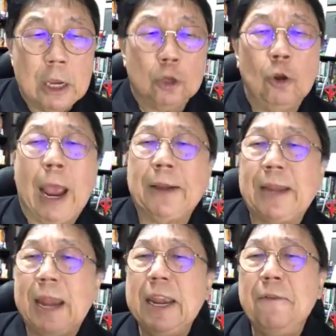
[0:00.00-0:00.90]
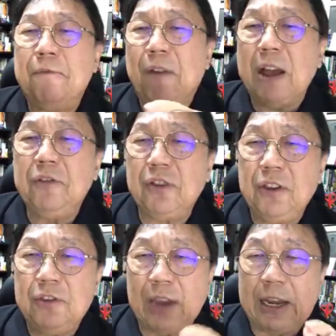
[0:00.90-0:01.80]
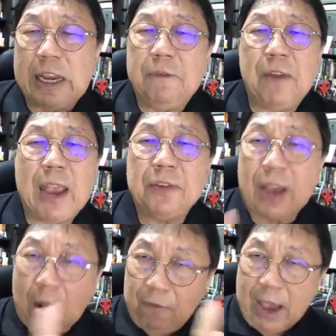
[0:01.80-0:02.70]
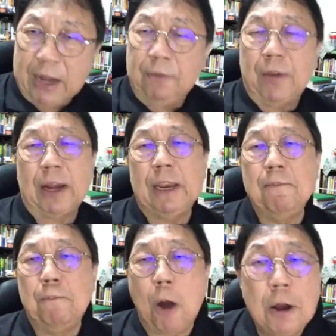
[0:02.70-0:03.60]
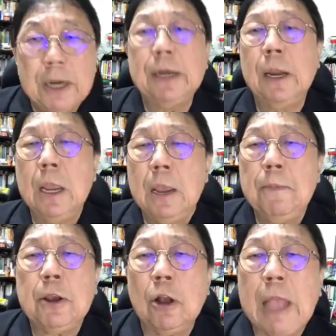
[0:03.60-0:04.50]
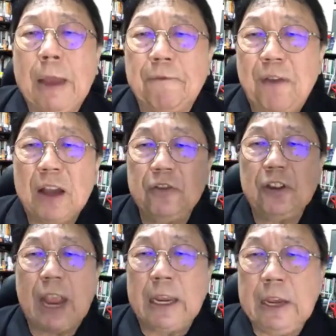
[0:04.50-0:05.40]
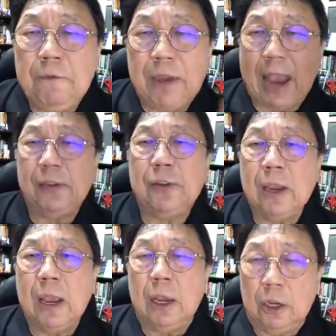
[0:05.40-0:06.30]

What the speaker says: So attending functions and events are very, very important because at function and events,